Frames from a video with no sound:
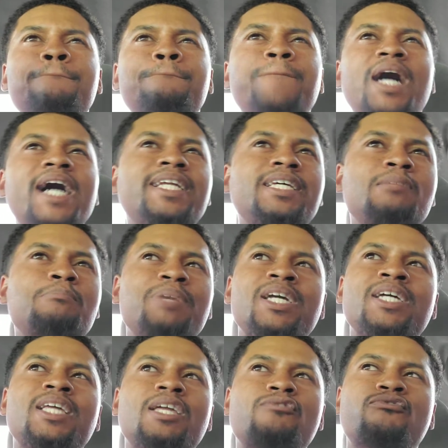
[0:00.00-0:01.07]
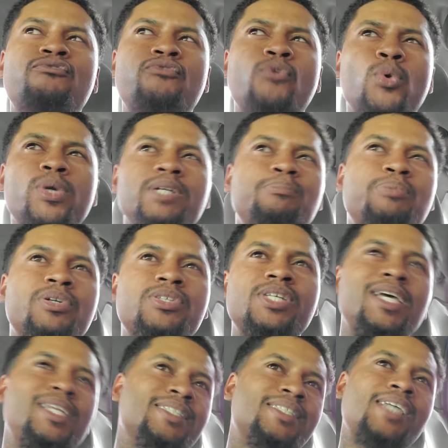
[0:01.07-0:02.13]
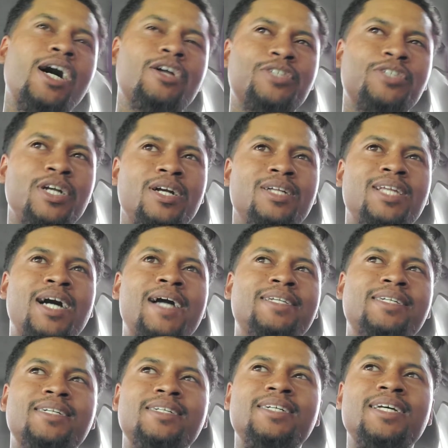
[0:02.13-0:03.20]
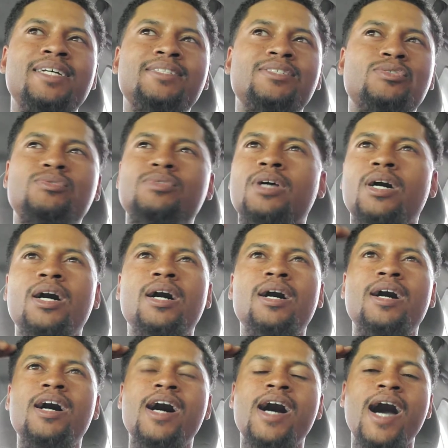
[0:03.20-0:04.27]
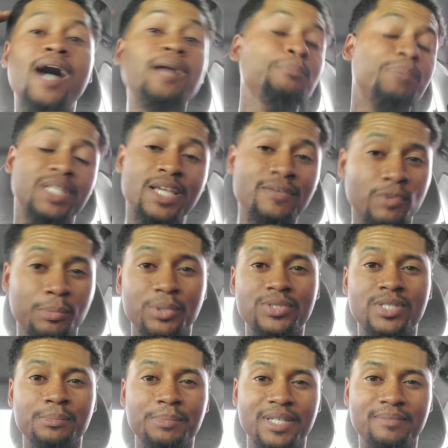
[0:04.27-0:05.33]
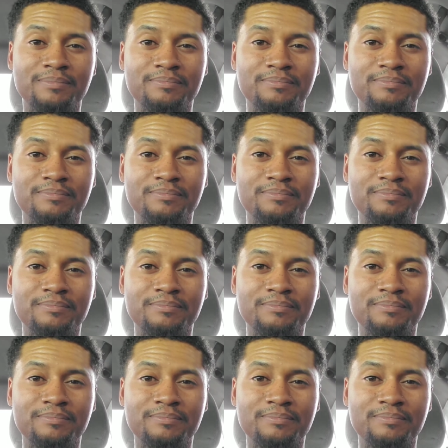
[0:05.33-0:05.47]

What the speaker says: Biden being at 40% in South Carolina is unbelievable to me.